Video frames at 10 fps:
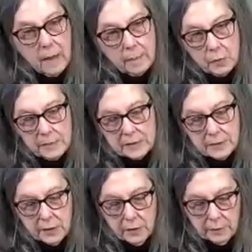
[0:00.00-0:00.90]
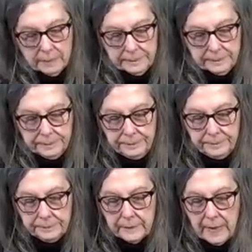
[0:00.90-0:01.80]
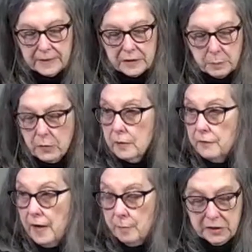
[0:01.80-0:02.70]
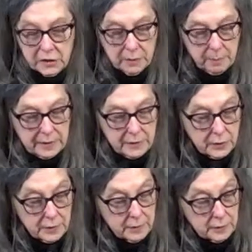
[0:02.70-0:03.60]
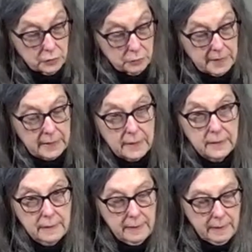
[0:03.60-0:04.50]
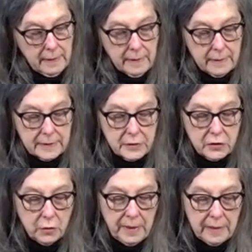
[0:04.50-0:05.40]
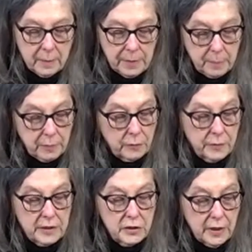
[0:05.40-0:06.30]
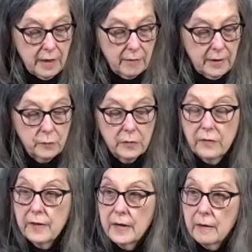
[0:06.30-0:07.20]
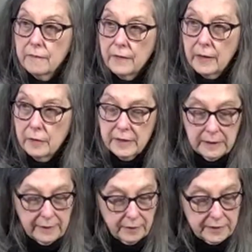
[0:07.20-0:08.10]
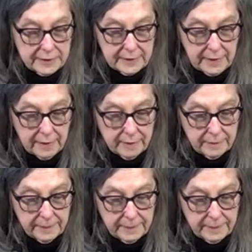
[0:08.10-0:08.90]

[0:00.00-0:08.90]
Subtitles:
Moments ago, I spoke of how much it meant to me that so many people reached out and were there following Larry's death,